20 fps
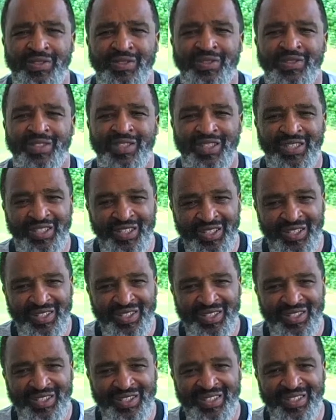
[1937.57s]
The look
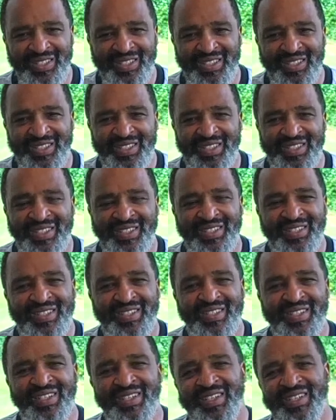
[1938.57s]

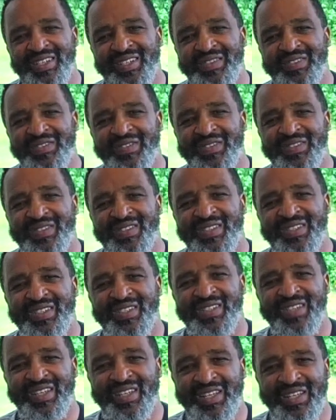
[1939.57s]
of
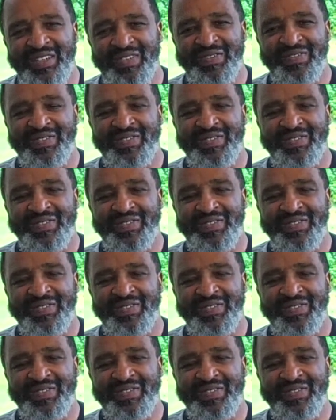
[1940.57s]
love.